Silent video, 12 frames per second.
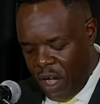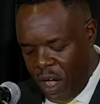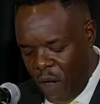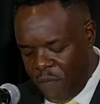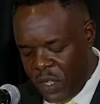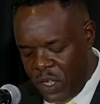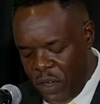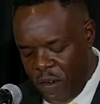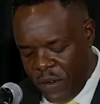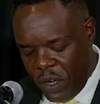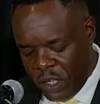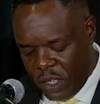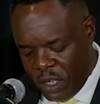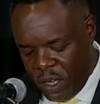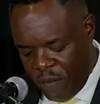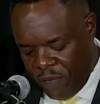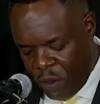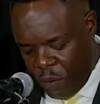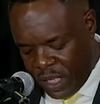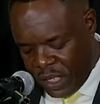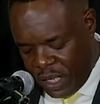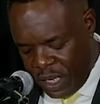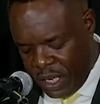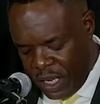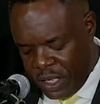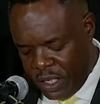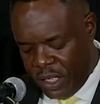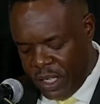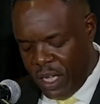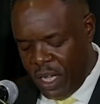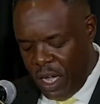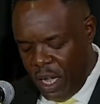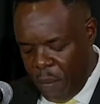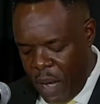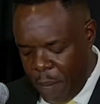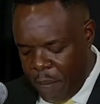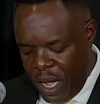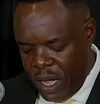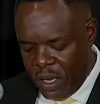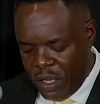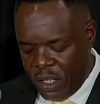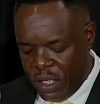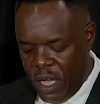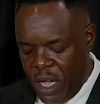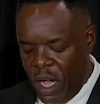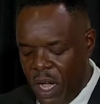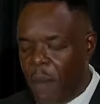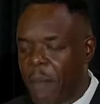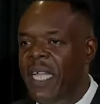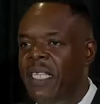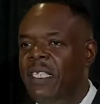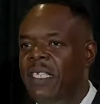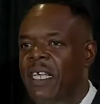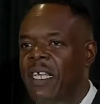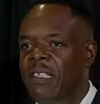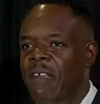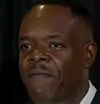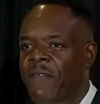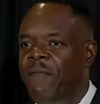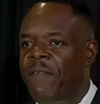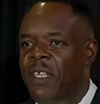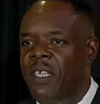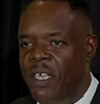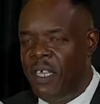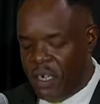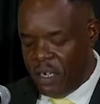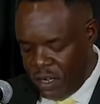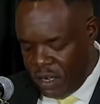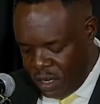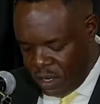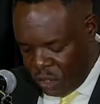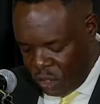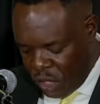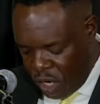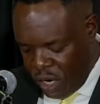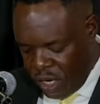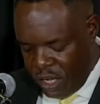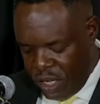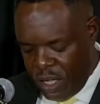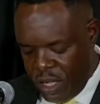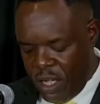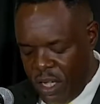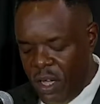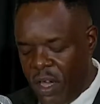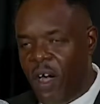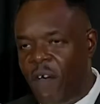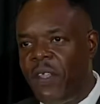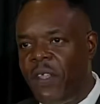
of the University of the West Indies in Barbados, commencing the 50-year journey of the